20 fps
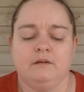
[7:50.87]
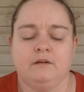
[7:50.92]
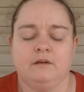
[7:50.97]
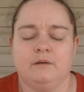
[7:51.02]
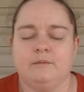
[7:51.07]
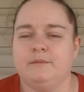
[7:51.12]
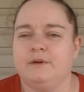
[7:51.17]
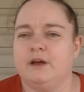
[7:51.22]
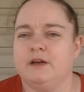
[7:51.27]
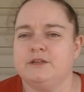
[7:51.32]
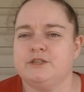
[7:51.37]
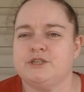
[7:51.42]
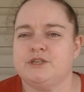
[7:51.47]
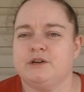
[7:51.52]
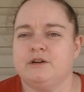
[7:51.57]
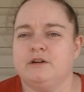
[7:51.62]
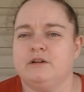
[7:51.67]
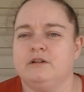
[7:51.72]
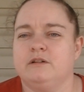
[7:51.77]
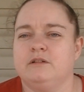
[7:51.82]
not
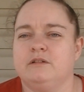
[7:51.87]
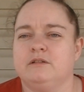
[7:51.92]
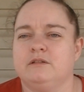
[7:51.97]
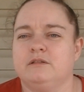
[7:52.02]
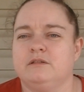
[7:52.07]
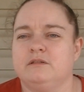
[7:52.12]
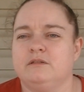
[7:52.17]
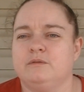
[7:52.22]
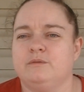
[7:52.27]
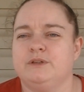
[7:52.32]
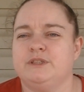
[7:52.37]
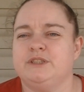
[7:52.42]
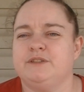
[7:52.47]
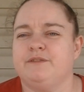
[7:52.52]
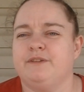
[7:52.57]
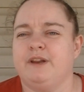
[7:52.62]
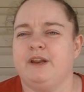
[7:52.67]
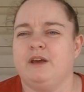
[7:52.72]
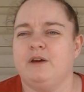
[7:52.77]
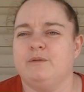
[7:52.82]
sure which
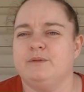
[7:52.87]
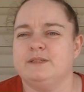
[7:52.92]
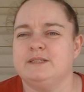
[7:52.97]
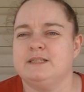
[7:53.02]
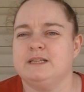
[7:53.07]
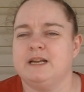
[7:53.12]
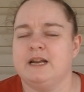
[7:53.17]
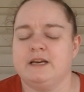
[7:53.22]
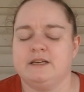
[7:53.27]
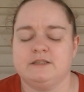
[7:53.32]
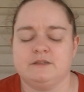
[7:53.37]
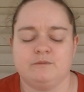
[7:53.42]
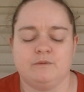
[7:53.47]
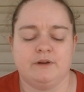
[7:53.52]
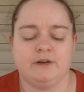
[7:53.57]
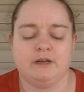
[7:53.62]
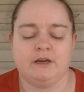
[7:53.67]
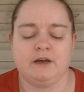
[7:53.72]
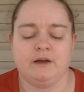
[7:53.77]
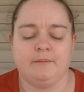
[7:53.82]
video is the next
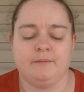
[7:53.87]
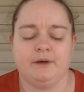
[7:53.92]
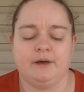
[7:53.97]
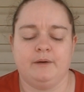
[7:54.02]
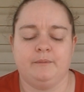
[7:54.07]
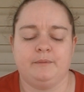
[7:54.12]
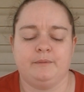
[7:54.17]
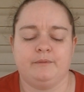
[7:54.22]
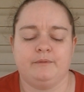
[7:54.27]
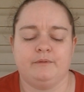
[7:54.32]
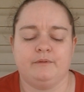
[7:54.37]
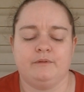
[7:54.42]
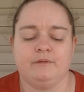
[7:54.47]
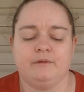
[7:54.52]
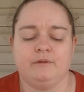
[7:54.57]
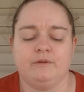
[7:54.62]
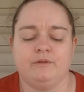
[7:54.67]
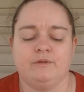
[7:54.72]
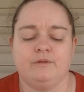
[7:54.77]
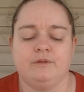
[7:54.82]
one to come up,
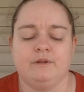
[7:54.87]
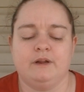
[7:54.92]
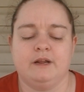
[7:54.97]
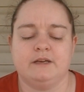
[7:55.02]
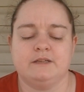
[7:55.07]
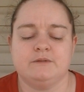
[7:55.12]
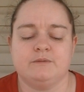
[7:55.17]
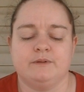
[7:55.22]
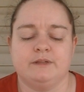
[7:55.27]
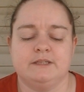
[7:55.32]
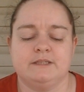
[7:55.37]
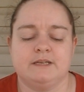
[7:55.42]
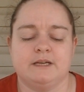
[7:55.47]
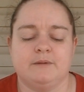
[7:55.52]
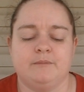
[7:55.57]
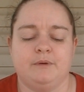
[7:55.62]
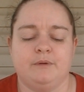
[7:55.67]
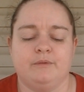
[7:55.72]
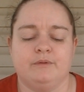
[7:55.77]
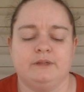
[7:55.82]
or the next one that's
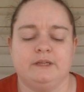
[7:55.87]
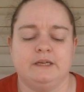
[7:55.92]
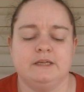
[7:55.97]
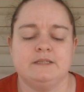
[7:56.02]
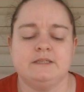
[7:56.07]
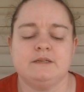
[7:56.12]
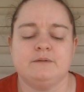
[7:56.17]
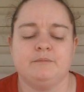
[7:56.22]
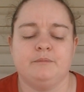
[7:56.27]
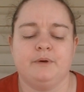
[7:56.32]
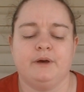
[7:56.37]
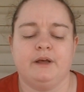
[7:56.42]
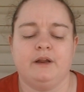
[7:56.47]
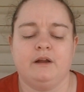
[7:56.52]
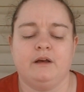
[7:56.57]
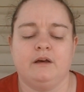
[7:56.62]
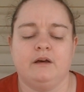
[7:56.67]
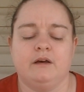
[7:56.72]
going to be released. But